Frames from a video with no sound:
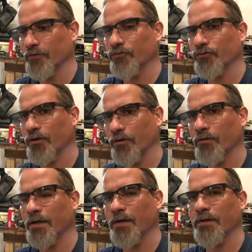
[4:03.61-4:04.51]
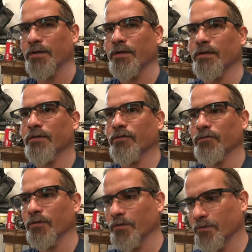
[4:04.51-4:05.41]
starter out and the
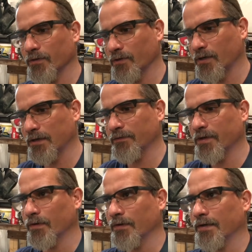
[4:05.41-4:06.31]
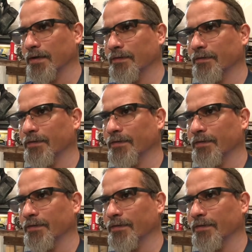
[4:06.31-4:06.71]
solenoid off, well, I got to